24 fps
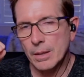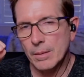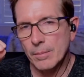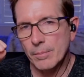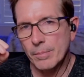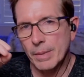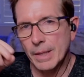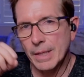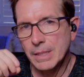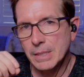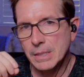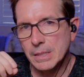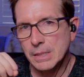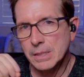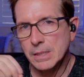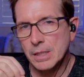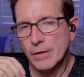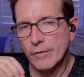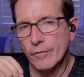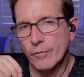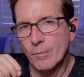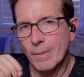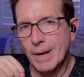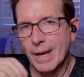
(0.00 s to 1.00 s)
pieces
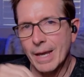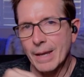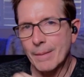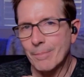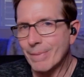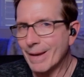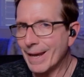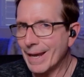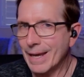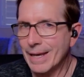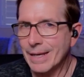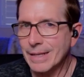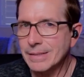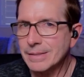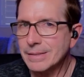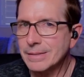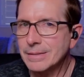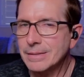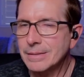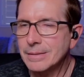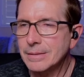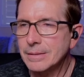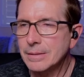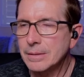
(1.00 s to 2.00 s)
of my
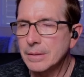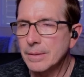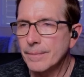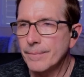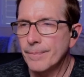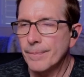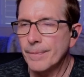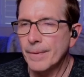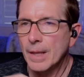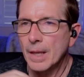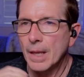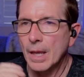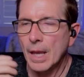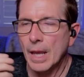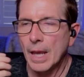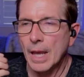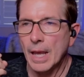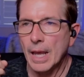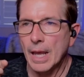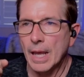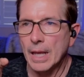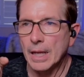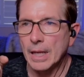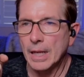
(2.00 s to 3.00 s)
past
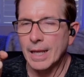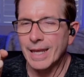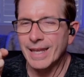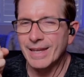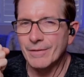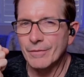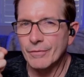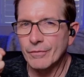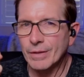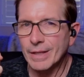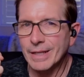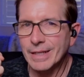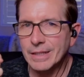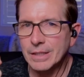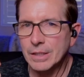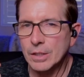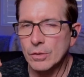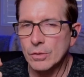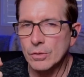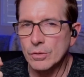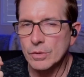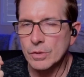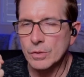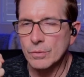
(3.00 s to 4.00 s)
and inflate
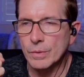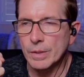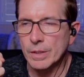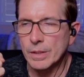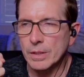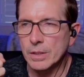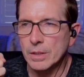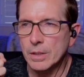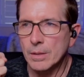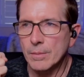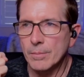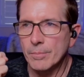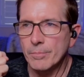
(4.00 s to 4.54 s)
those with